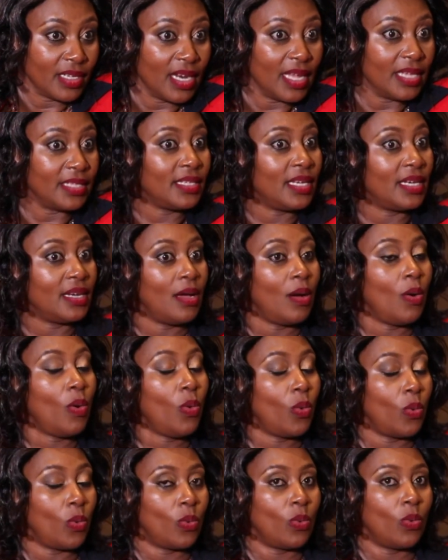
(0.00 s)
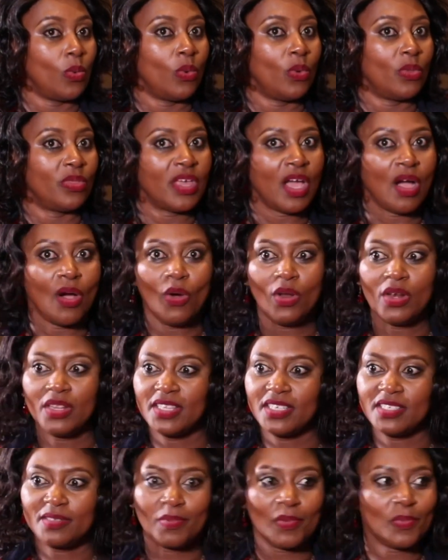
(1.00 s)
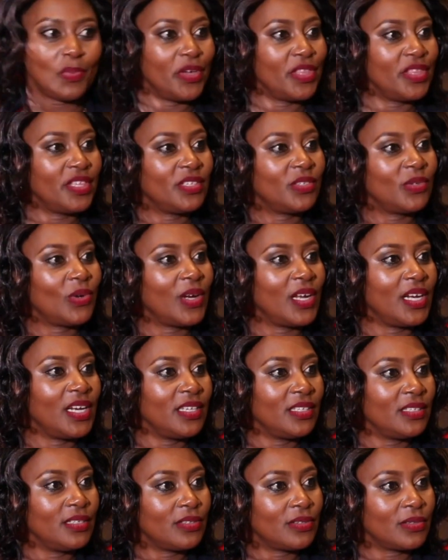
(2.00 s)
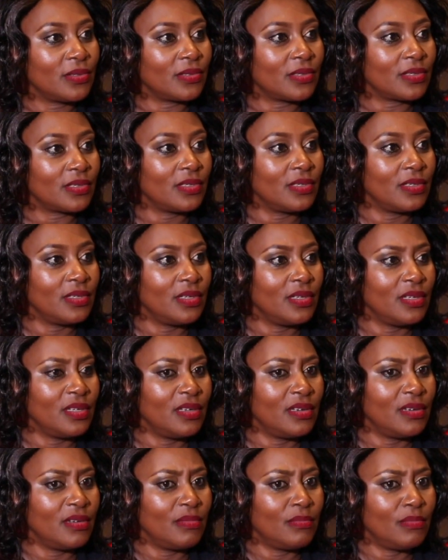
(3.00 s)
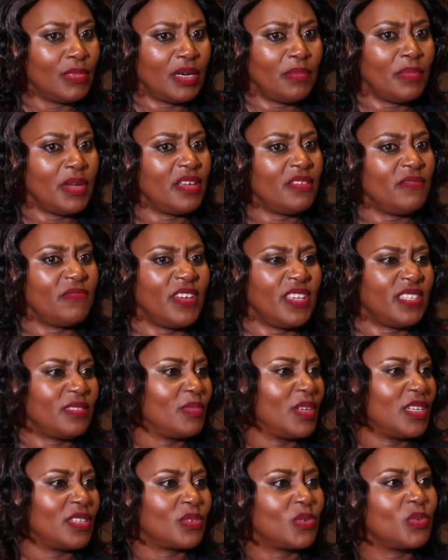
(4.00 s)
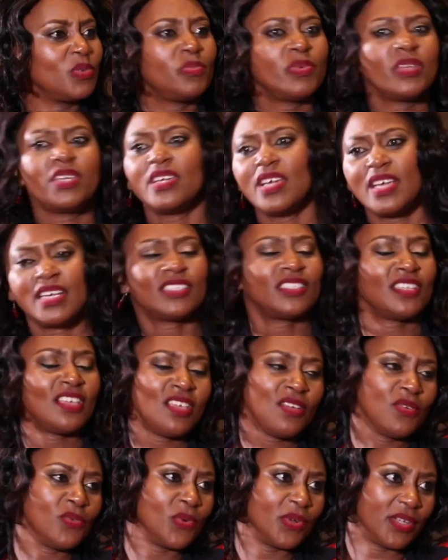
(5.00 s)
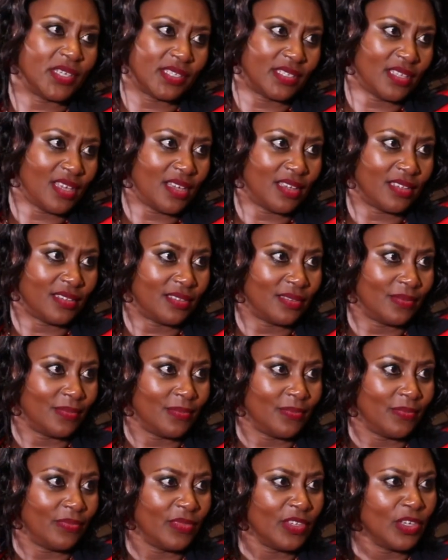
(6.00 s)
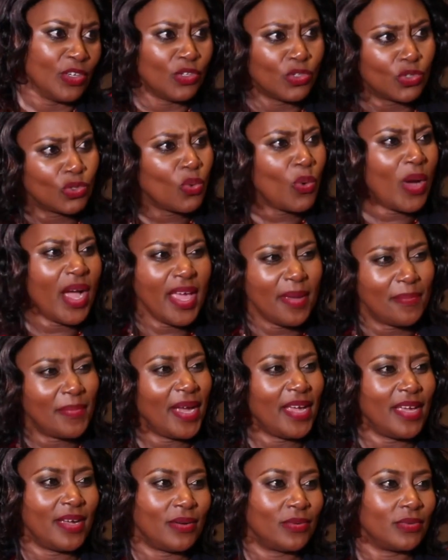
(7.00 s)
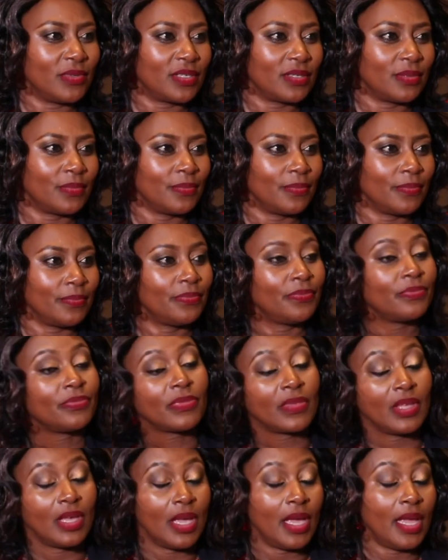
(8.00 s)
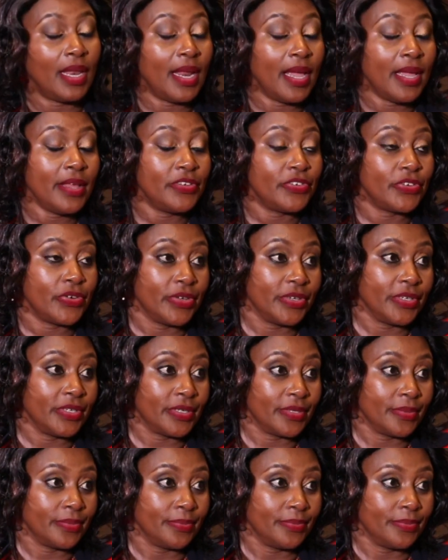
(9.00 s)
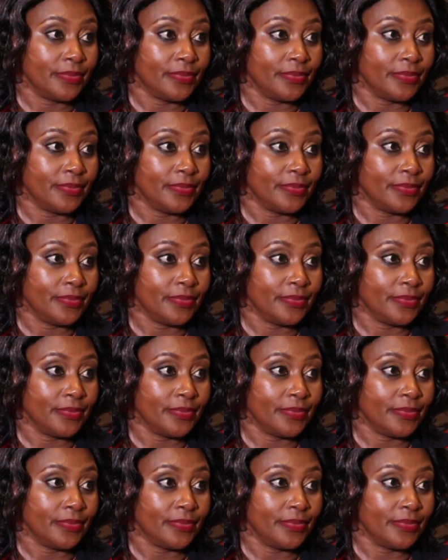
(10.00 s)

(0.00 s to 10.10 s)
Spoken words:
And I said, oh, there are all these people in these organizations, but my investment could be as equal as theirs. So why am I out? And I joined.